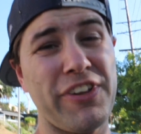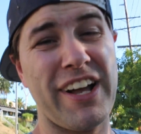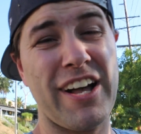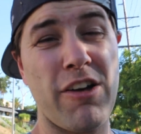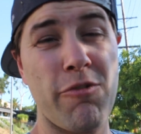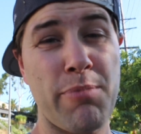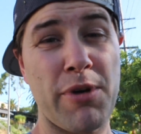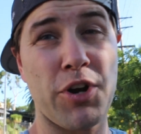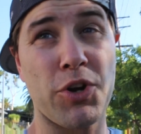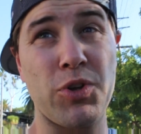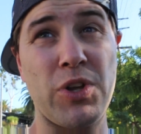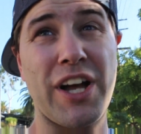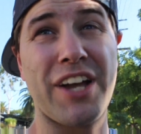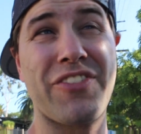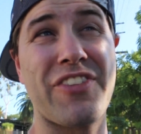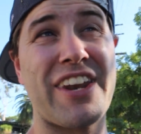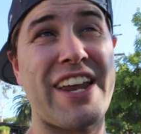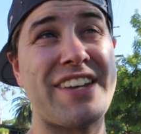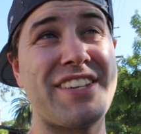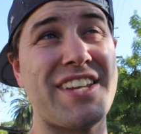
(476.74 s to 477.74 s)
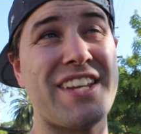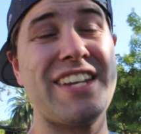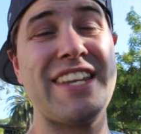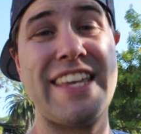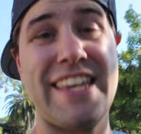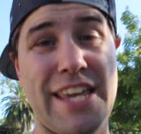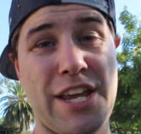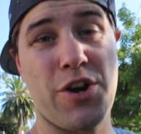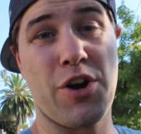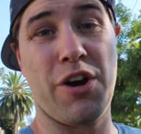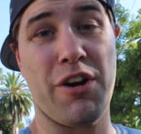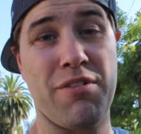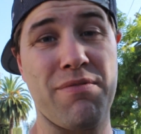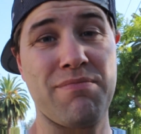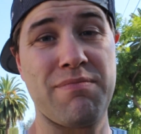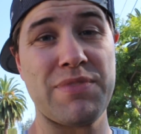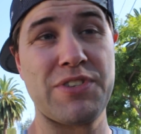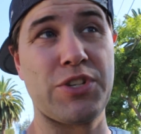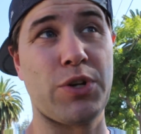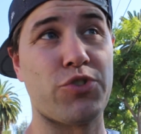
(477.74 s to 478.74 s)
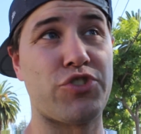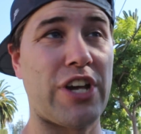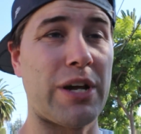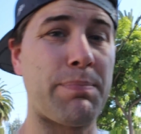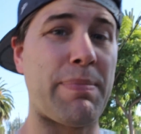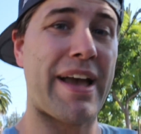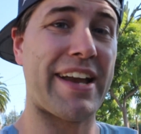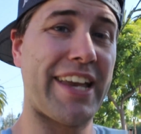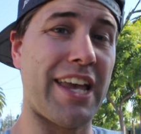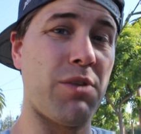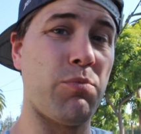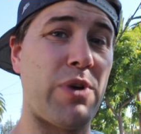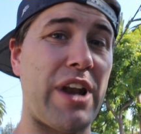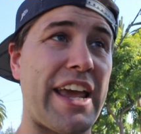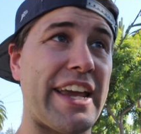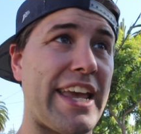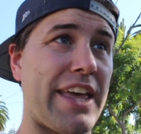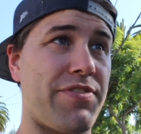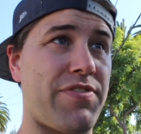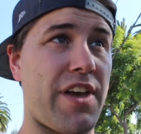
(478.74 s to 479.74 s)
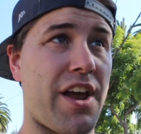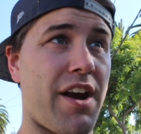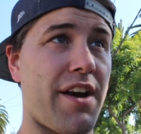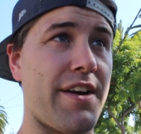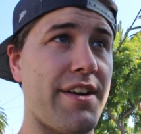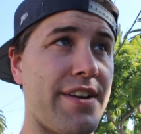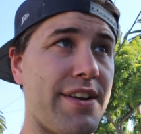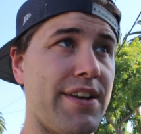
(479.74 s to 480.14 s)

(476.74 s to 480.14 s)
I'll have better luck than I did here. So I'll check back in when I get there.